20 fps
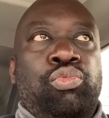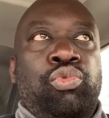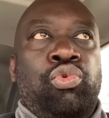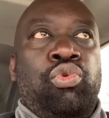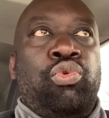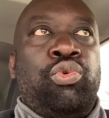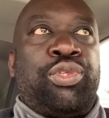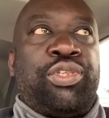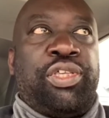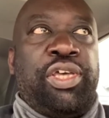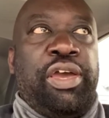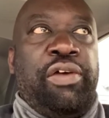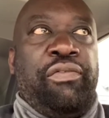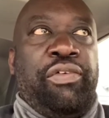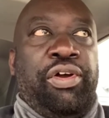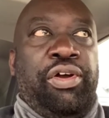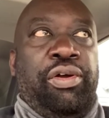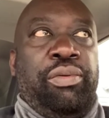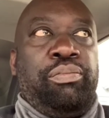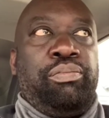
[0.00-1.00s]

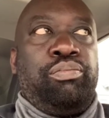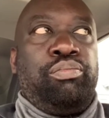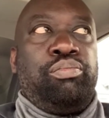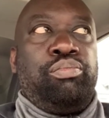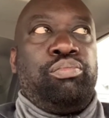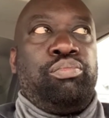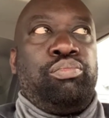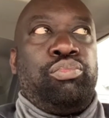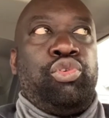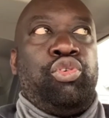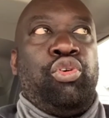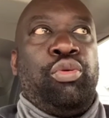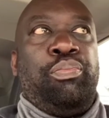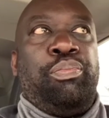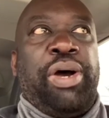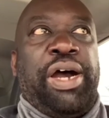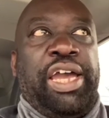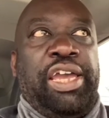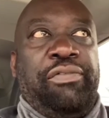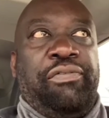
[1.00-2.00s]
whosoever you
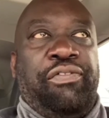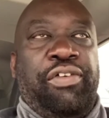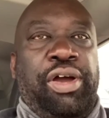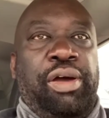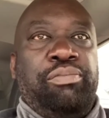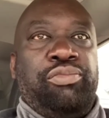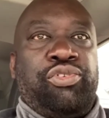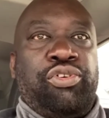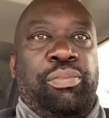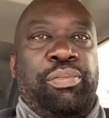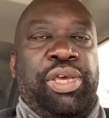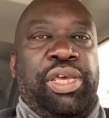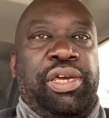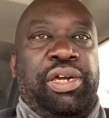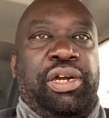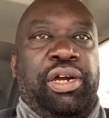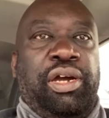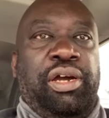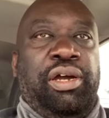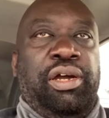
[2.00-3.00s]
buy from
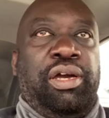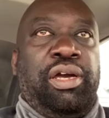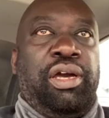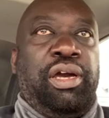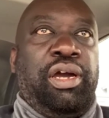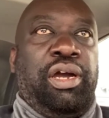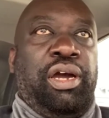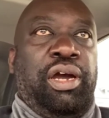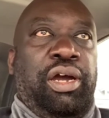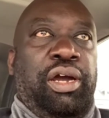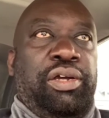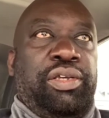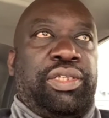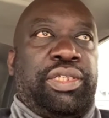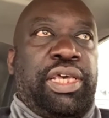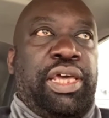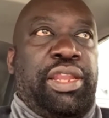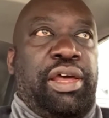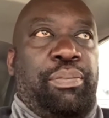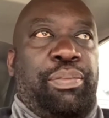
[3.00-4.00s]
Jamaica or
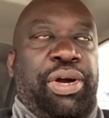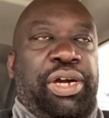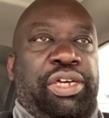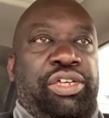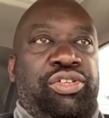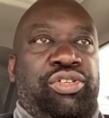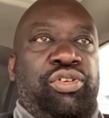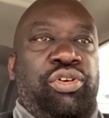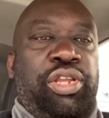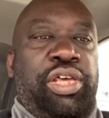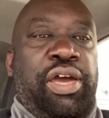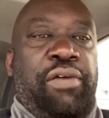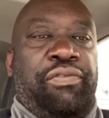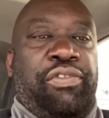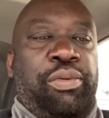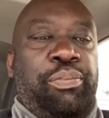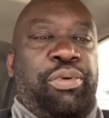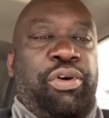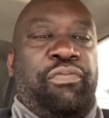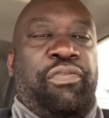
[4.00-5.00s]
send a package to you. They have
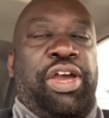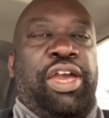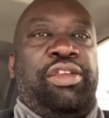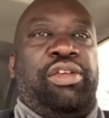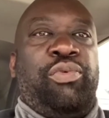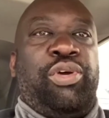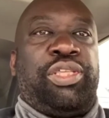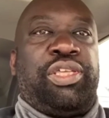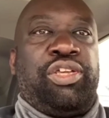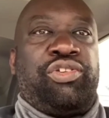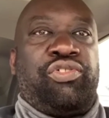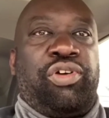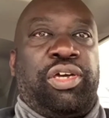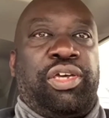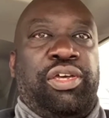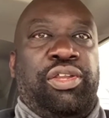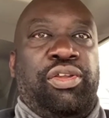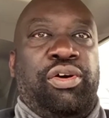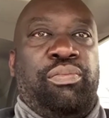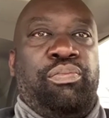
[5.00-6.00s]
to provide you with a
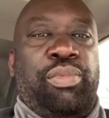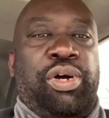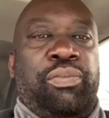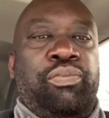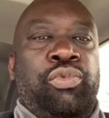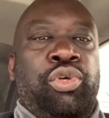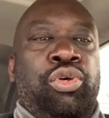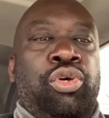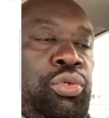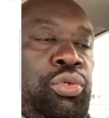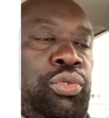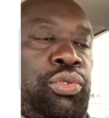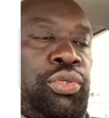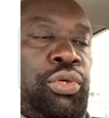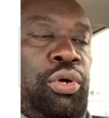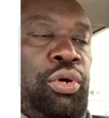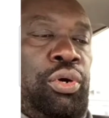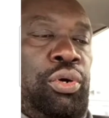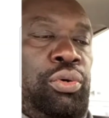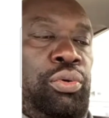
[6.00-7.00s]
tracking number.
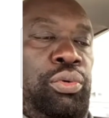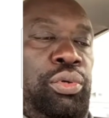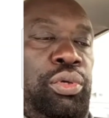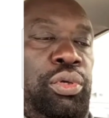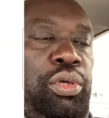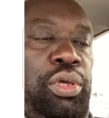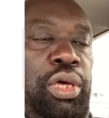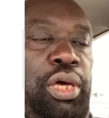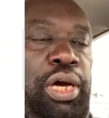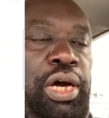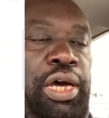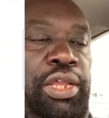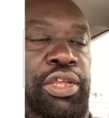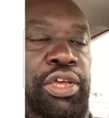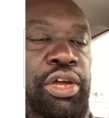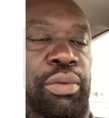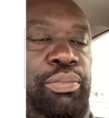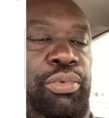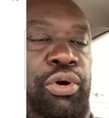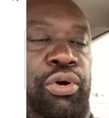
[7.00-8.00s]
So on
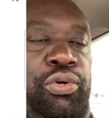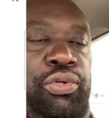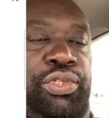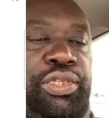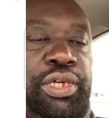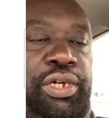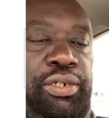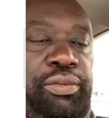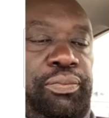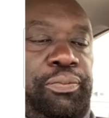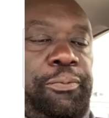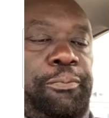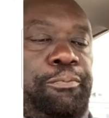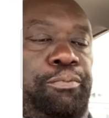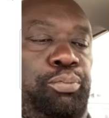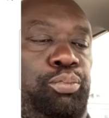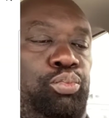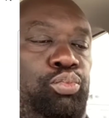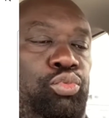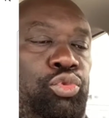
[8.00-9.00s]
your browser,
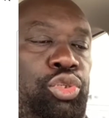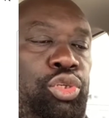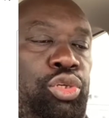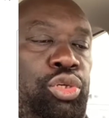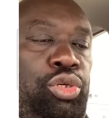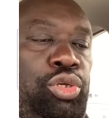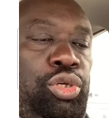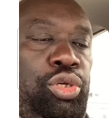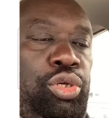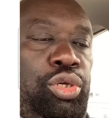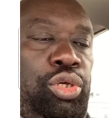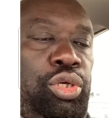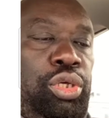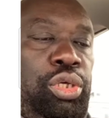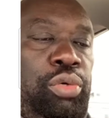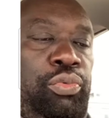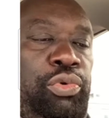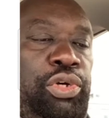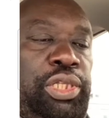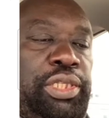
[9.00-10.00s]

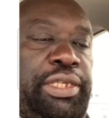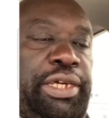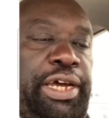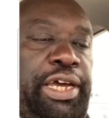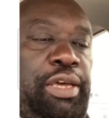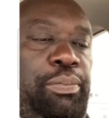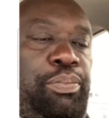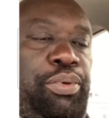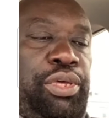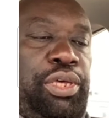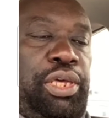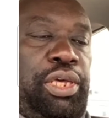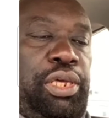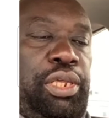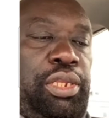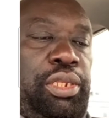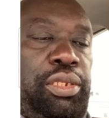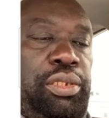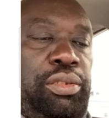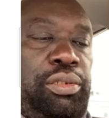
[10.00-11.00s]
you will type
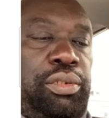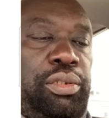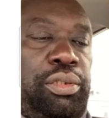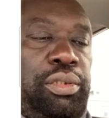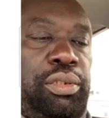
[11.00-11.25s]
in